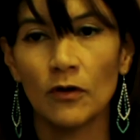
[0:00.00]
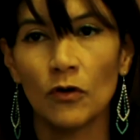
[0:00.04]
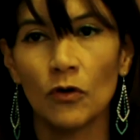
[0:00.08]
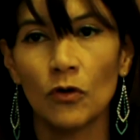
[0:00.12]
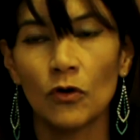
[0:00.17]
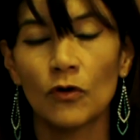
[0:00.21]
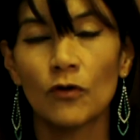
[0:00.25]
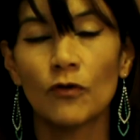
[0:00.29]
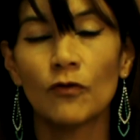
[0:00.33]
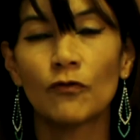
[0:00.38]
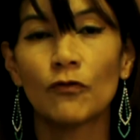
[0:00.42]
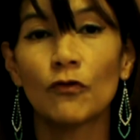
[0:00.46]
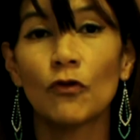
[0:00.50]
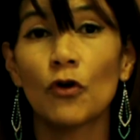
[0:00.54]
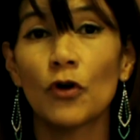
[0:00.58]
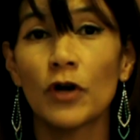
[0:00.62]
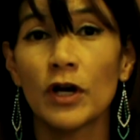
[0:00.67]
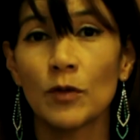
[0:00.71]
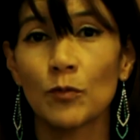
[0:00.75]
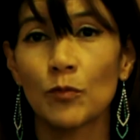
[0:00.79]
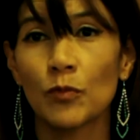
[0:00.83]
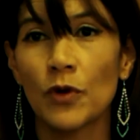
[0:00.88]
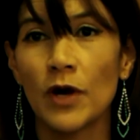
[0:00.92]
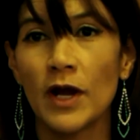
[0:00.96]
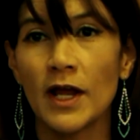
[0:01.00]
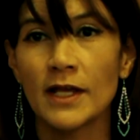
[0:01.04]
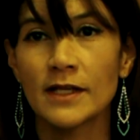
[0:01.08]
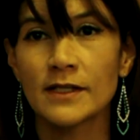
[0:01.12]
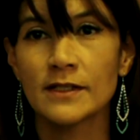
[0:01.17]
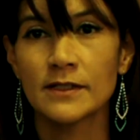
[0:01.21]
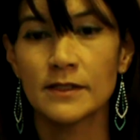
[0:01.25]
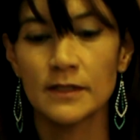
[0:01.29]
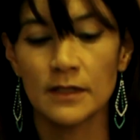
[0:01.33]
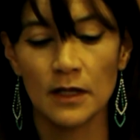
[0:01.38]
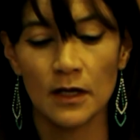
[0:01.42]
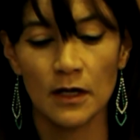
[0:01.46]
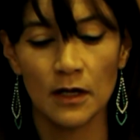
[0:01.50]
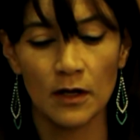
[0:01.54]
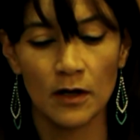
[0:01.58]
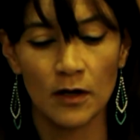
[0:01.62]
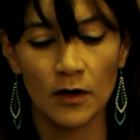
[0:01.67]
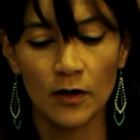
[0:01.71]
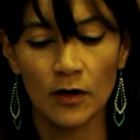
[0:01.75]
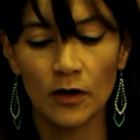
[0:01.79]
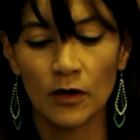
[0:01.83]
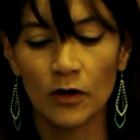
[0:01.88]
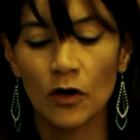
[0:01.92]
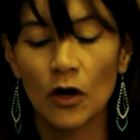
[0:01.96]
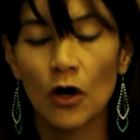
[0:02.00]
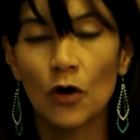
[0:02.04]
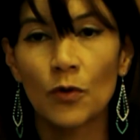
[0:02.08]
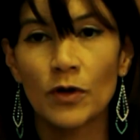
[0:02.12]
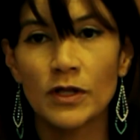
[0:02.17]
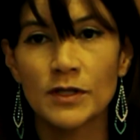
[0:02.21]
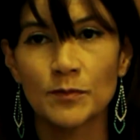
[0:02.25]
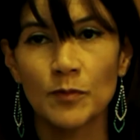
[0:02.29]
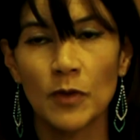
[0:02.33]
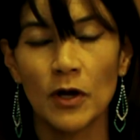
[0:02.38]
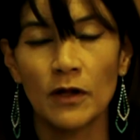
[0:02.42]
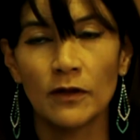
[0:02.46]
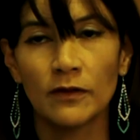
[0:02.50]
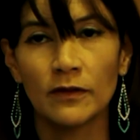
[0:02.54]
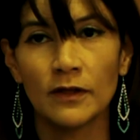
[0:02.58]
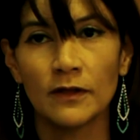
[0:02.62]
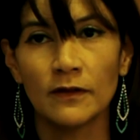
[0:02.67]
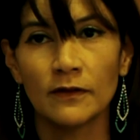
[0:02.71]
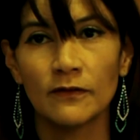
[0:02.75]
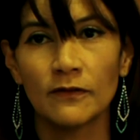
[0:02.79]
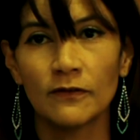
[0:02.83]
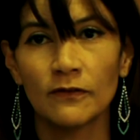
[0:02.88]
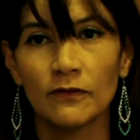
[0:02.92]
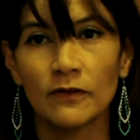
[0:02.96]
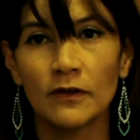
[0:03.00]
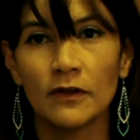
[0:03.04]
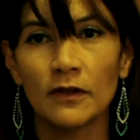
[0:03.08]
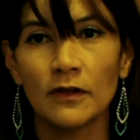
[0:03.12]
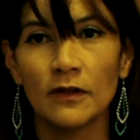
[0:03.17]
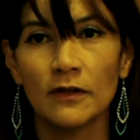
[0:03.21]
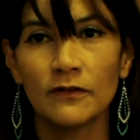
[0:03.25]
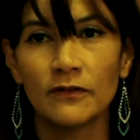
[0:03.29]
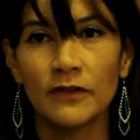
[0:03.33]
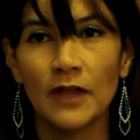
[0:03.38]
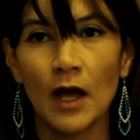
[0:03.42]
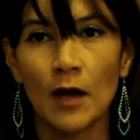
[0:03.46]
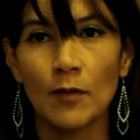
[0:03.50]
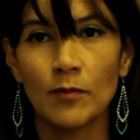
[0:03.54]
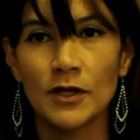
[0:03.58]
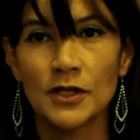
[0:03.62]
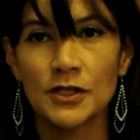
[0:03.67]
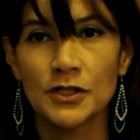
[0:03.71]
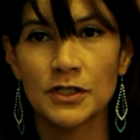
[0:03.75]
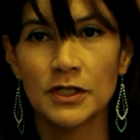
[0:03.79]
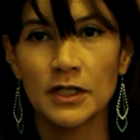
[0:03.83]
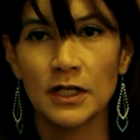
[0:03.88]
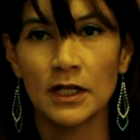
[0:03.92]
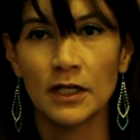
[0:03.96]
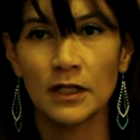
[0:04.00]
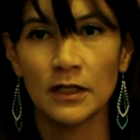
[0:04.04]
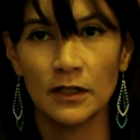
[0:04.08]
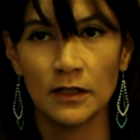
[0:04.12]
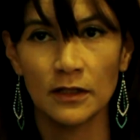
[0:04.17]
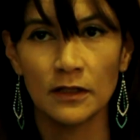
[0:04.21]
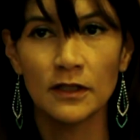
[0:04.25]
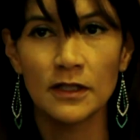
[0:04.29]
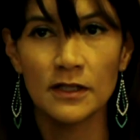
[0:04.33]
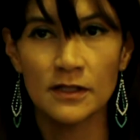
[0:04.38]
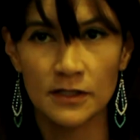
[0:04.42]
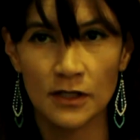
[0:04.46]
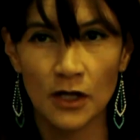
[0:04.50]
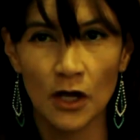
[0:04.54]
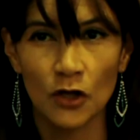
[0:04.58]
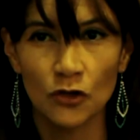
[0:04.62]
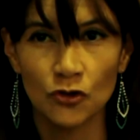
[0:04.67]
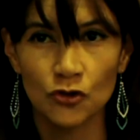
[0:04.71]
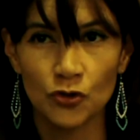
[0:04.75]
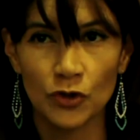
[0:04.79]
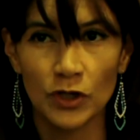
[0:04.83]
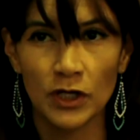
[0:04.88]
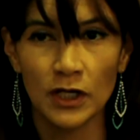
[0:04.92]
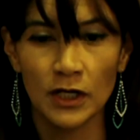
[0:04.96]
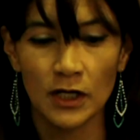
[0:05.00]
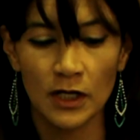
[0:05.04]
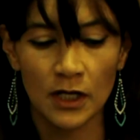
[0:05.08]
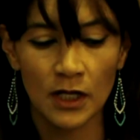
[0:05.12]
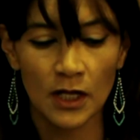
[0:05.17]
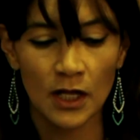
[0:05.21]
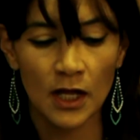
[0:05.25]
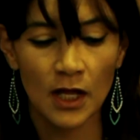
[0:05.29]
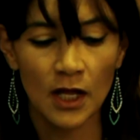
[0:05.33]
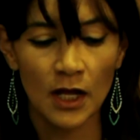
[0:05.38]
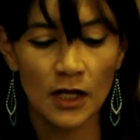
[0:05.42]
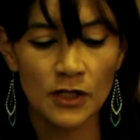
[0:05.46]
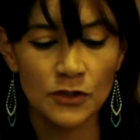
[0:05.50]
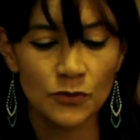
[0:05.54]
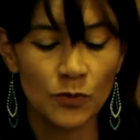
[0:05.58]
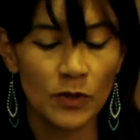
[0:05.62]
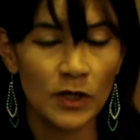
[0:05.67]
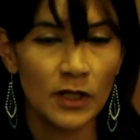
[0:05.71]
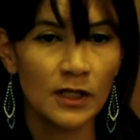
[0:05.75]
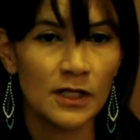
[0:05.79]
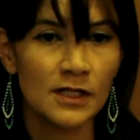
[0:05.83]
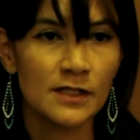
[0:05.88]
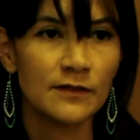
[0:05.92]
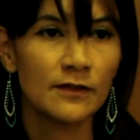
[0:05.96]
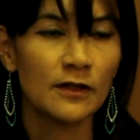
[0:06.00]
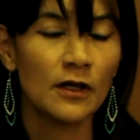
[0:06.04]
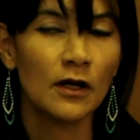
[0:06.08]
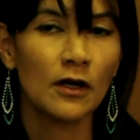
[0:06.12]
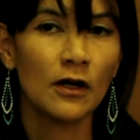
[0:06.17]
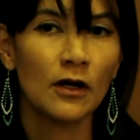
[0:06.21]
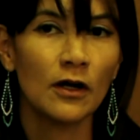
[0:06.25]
or foreign press correspondents established in this country, as well as